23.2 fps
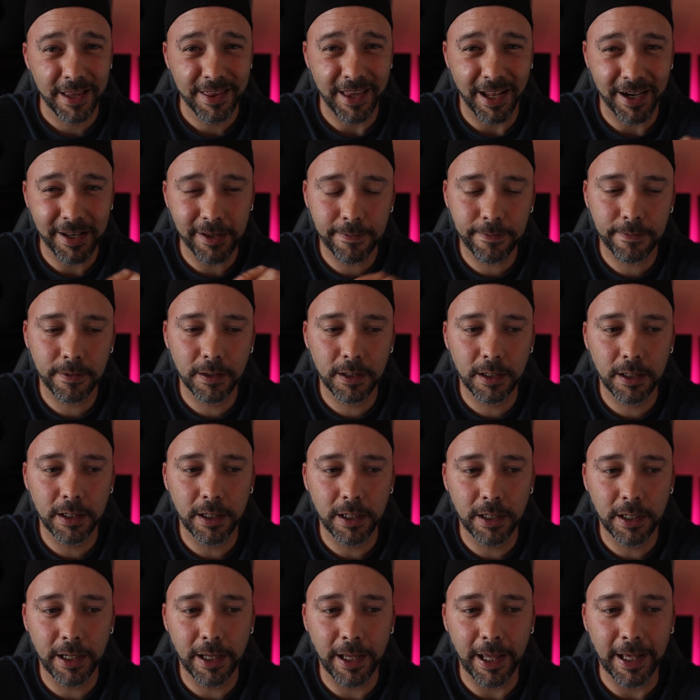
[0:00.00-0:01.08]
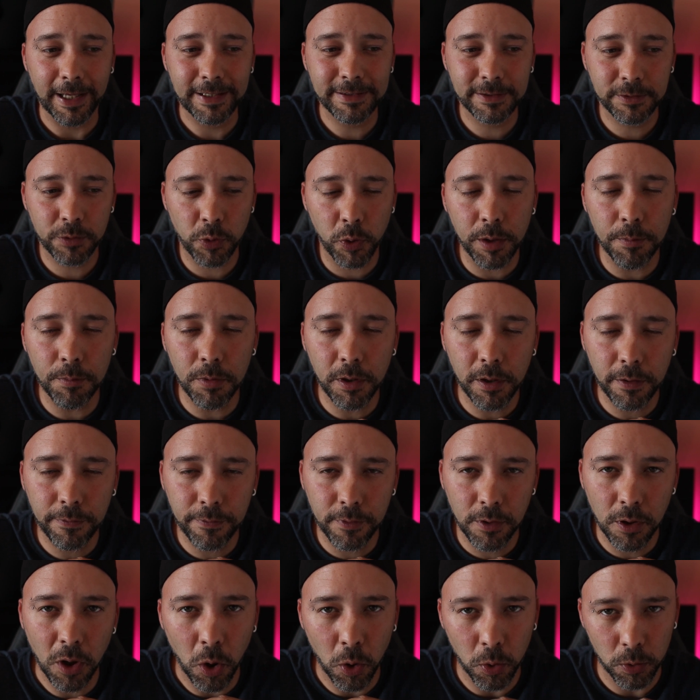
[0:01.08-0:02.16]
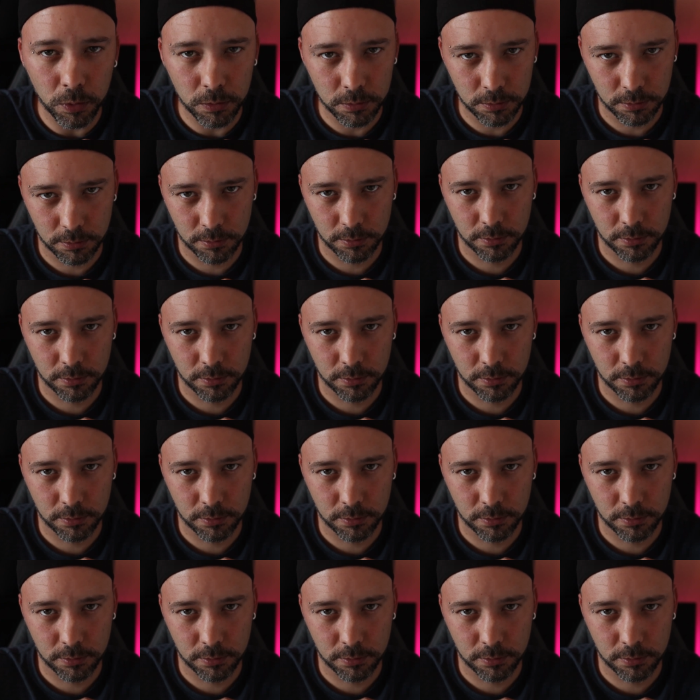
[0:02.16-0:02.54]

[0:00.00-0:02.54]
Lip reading: that is extremely slow.